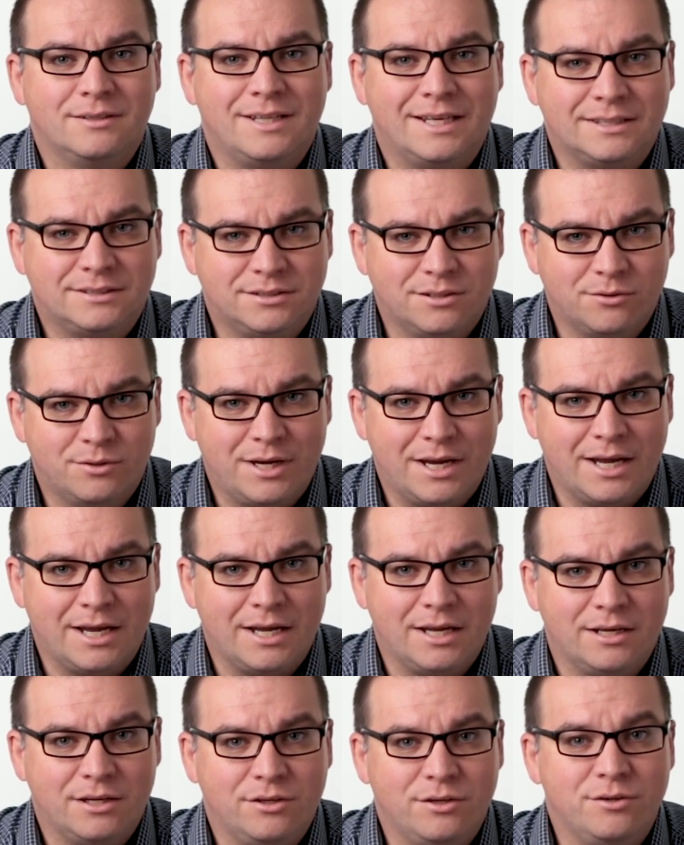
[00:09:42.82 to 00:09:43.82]
that's
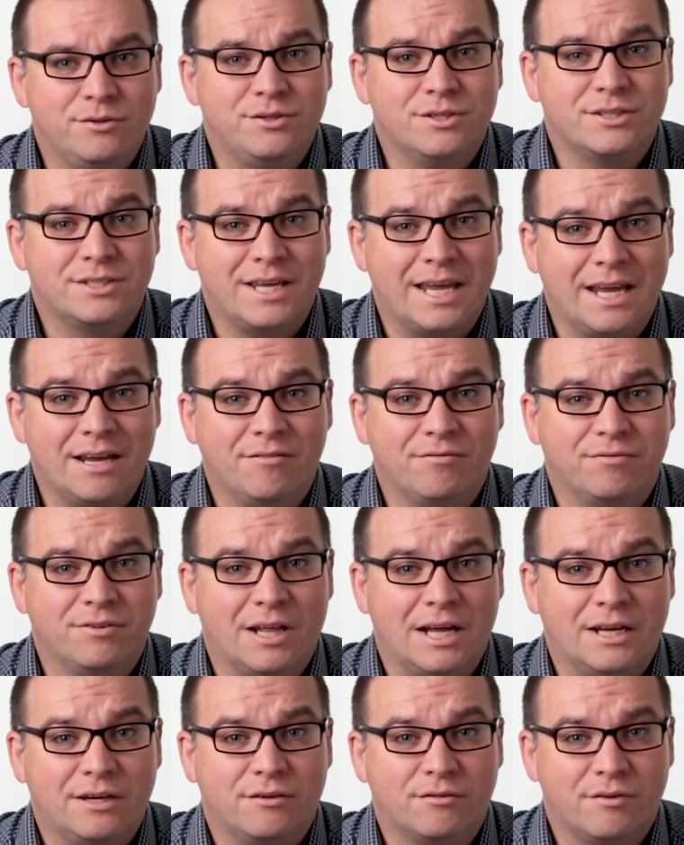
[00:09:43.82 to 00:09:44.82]
okay. You just can't
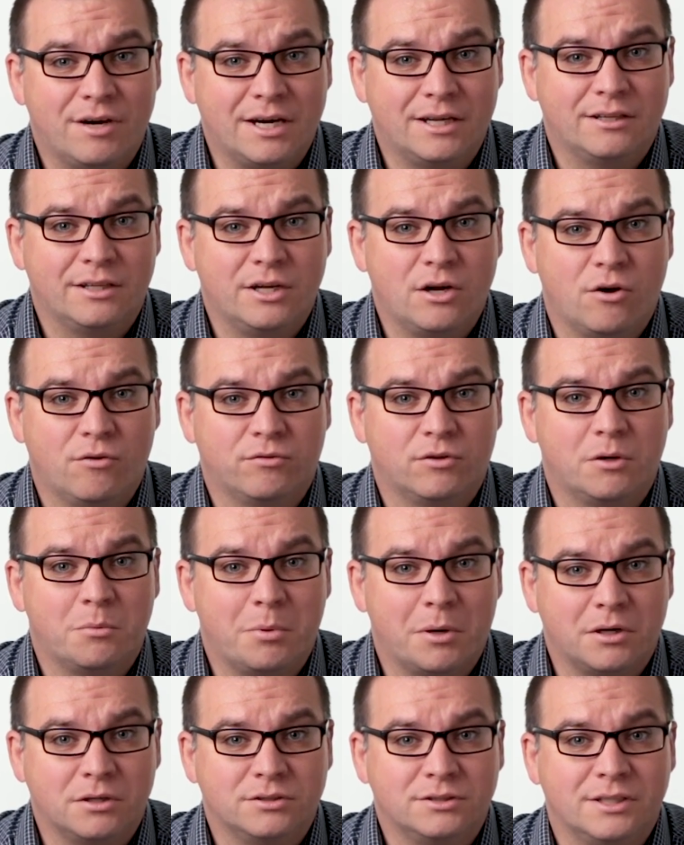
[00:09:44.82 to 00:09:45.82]
fly directly over a
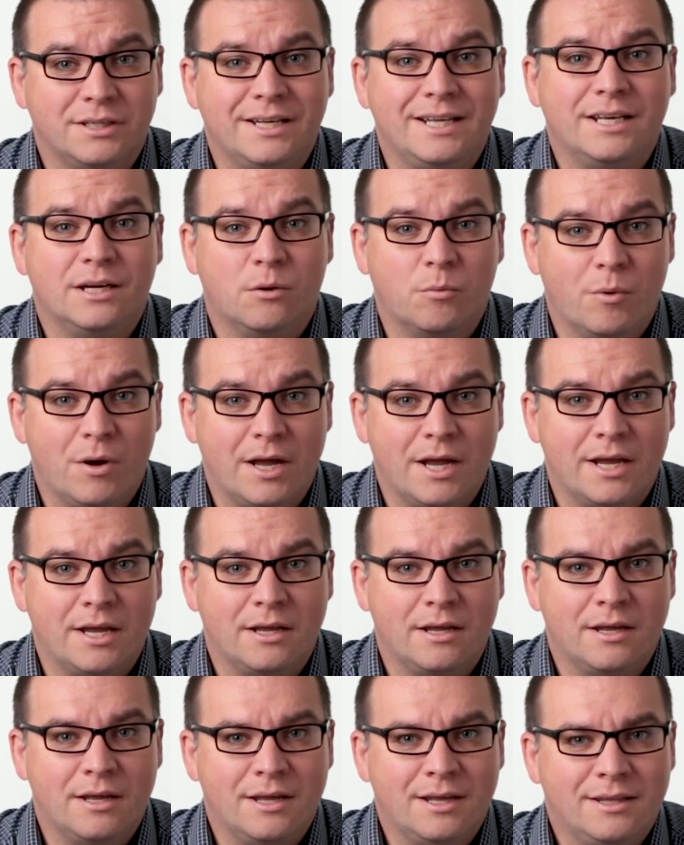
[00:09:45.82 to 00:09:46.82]
person in a way
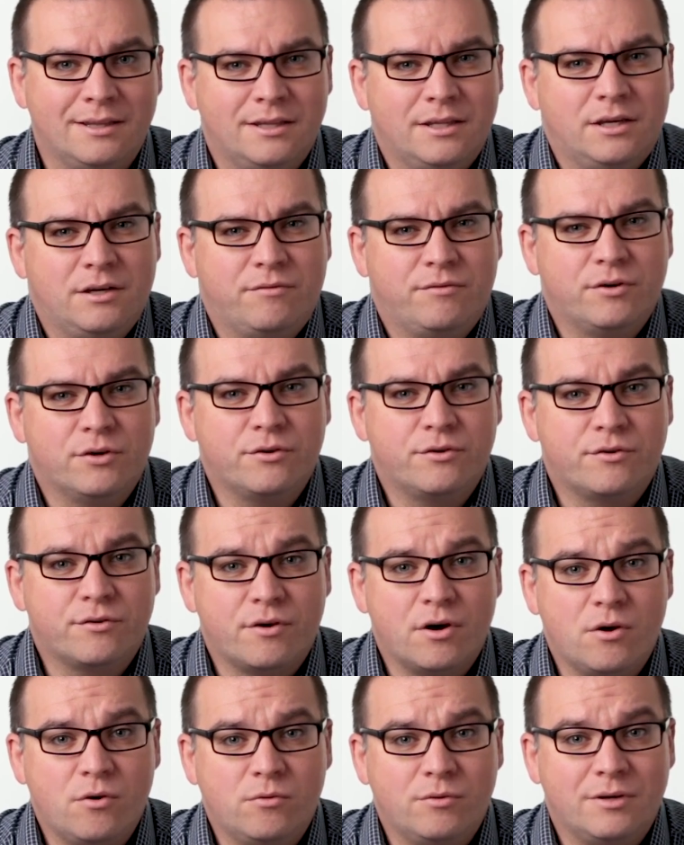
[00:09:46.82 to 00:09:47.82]
that if your
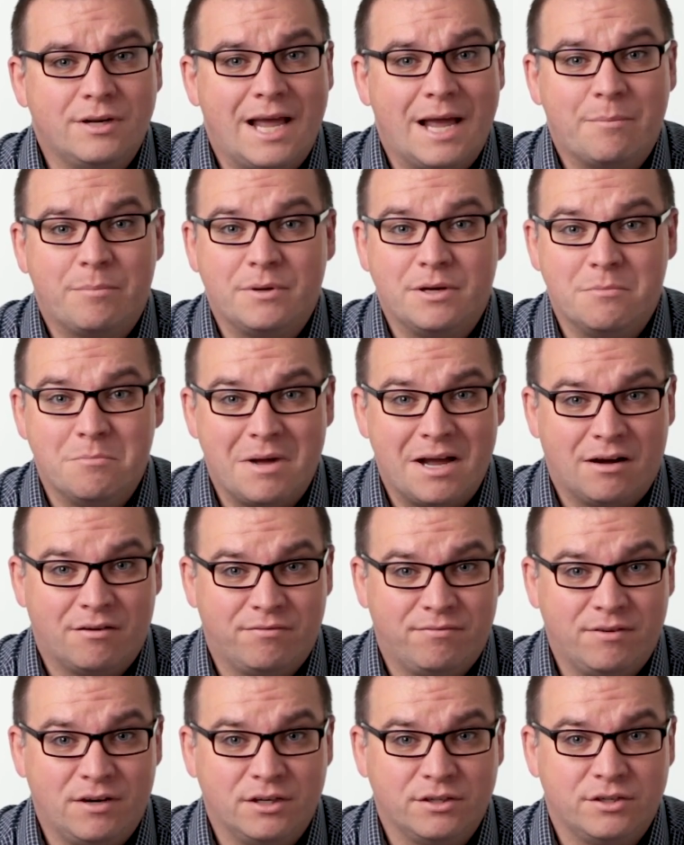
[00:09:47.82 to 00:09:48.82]
drone happened to
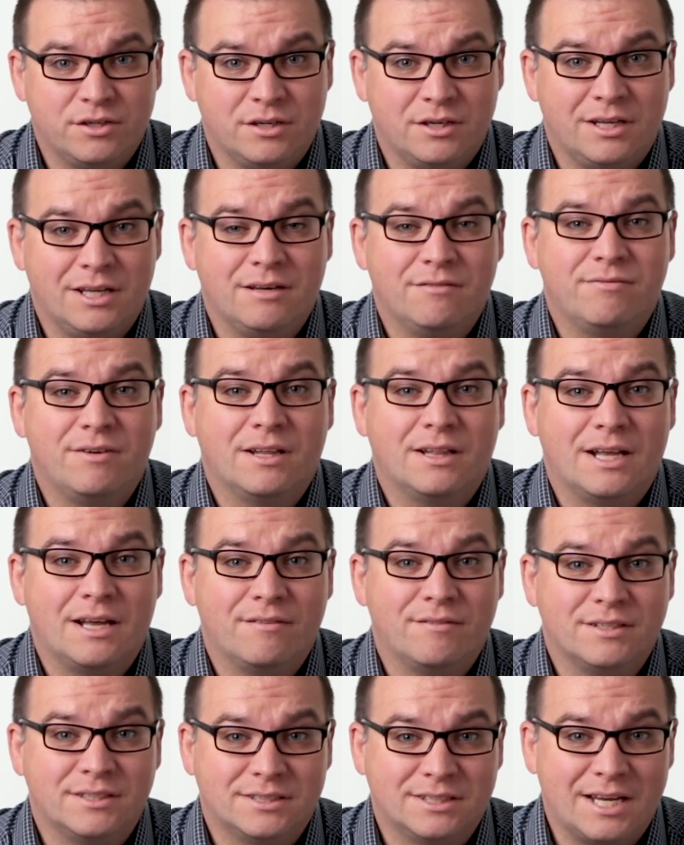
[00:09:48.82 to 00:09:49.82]
malfunction and fell out
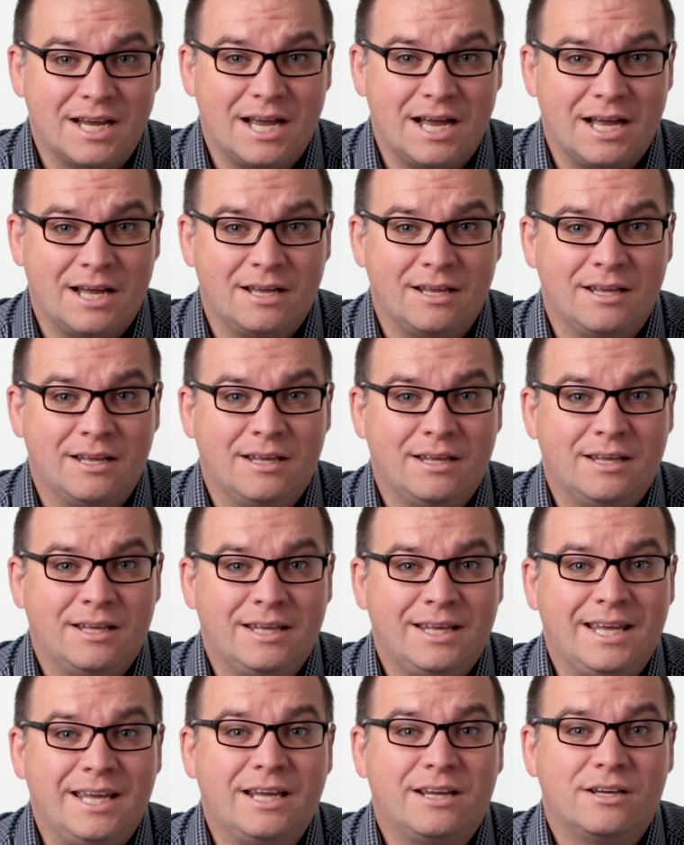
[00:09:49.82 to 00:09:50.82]
of the sky,
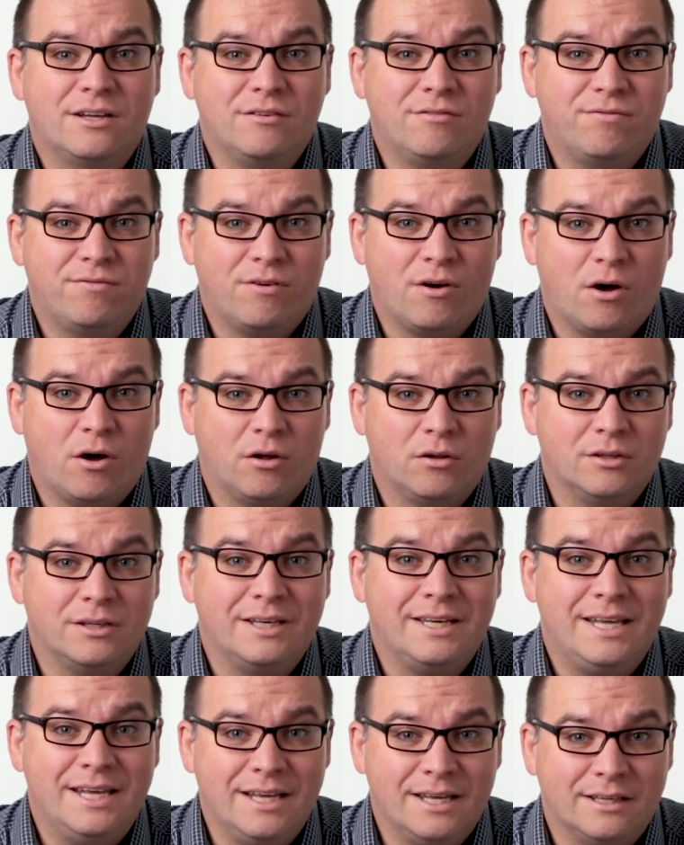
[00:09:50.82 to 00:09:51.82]
it could fall
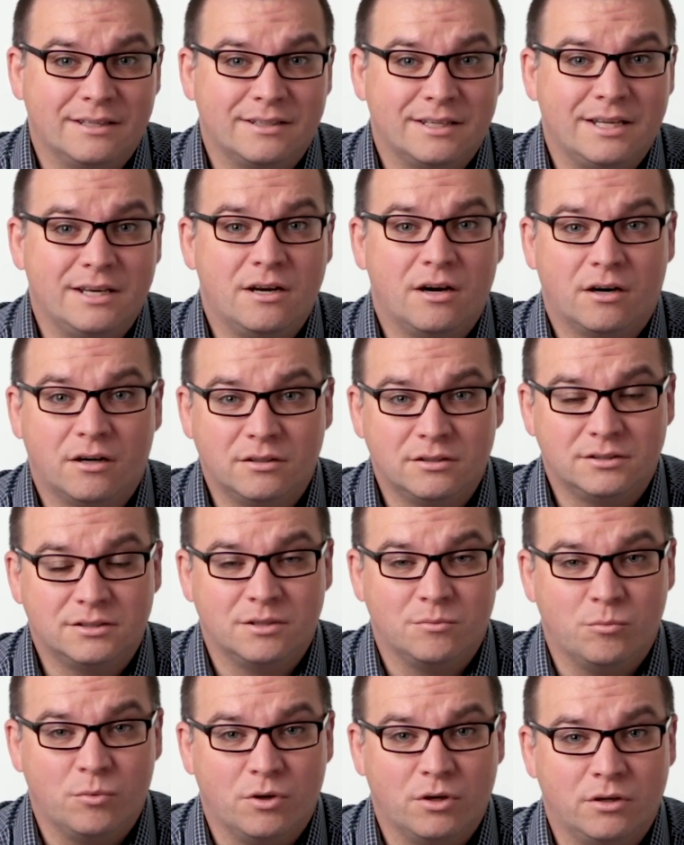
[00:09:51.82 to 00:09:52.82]
and hit and hurt
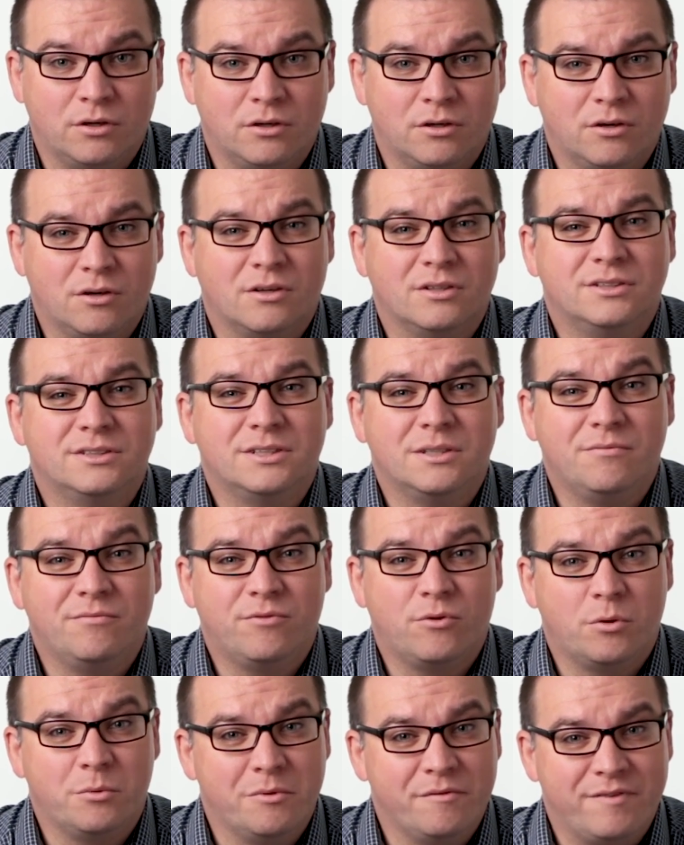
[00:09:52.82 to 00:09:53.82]
someone, cause some
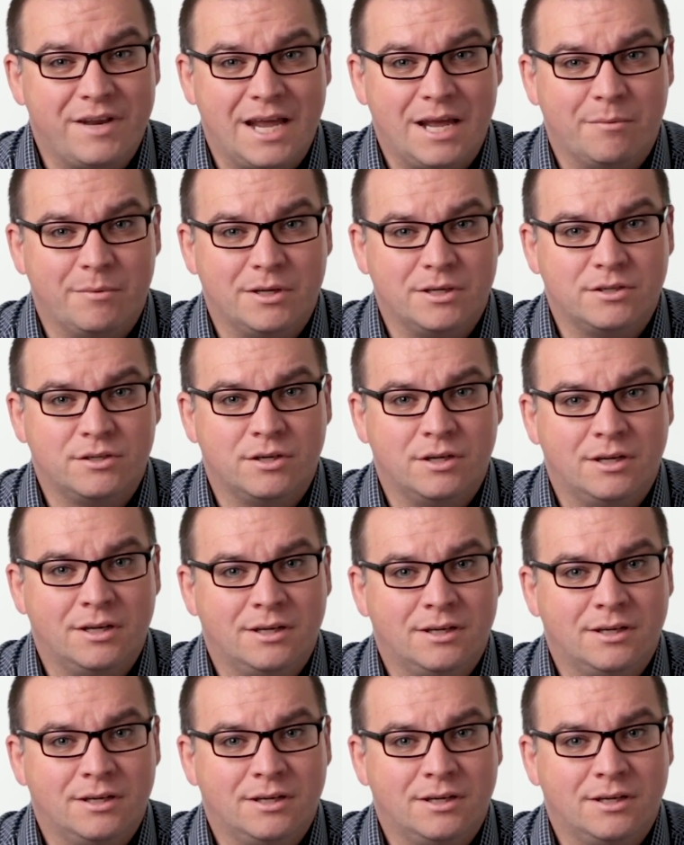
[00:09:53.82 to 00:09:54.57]
form of damage.